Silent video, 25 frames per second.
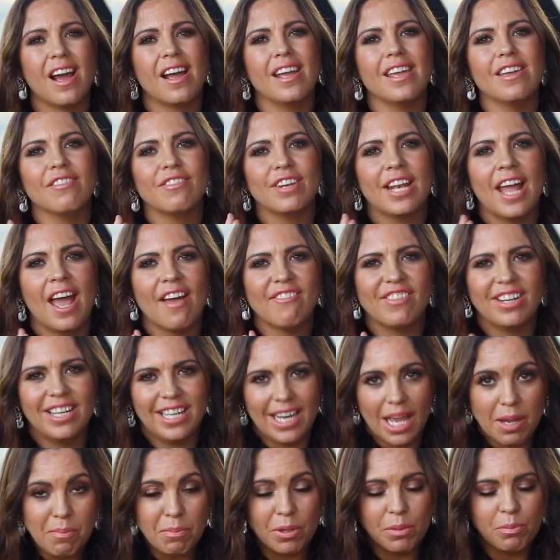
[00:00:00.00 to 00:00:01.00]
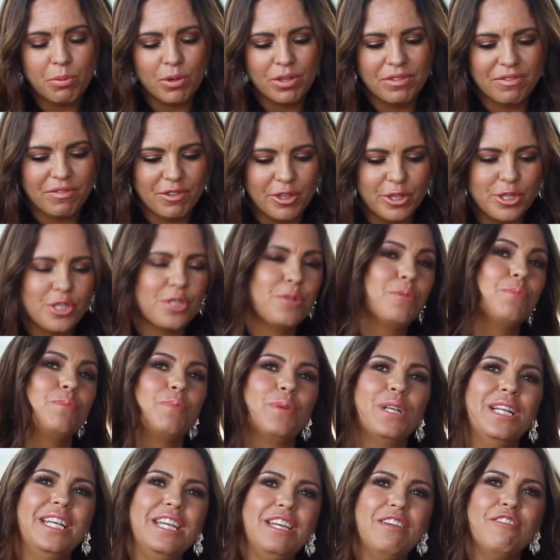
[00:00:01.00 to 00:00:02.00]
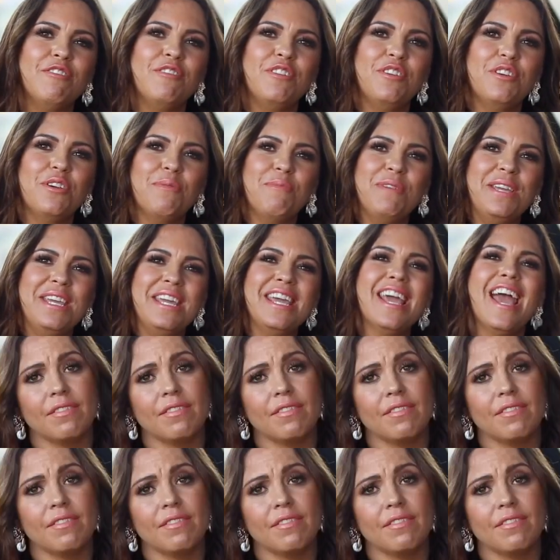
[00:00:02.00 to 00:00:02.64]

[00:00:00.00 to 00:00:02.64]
I even have a leopard print version, believe you me.